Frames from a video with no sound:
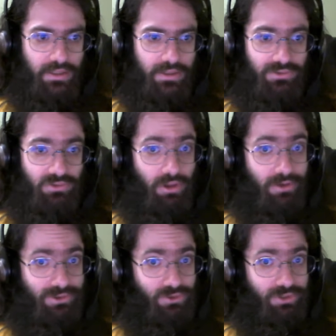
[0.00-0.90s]
So
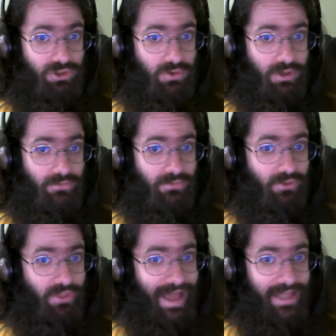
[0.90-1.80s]
long story short, for
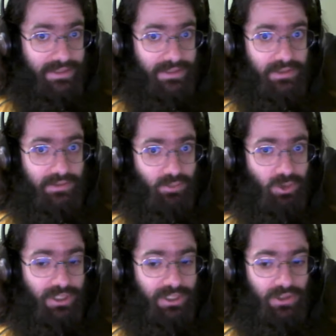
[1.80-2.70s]
that
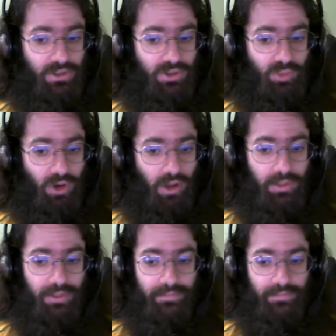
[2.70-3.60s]
particular
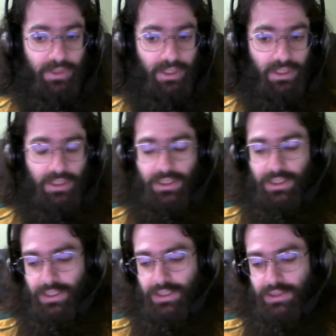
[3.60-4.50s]
problem,
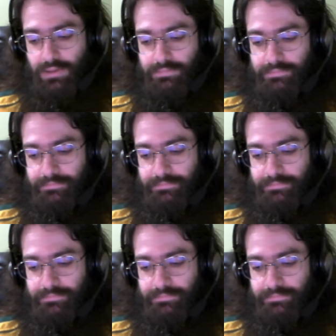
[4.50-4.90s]
it